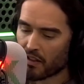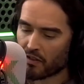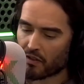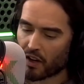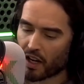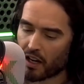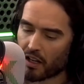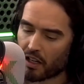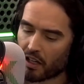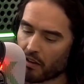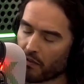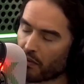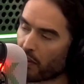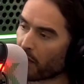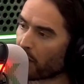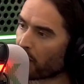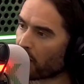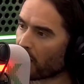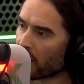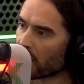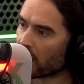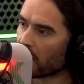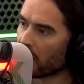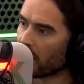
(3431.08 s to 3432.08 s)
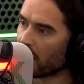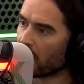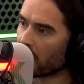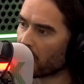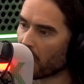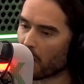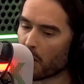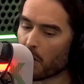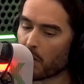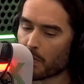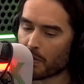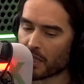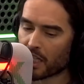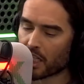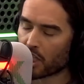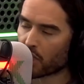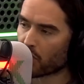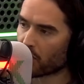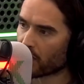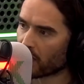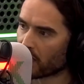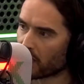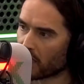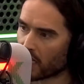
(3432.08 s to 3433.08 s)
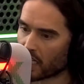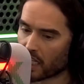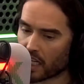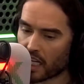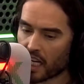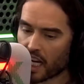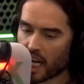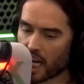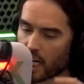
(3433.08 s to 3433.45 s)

For the frontiers I would be interested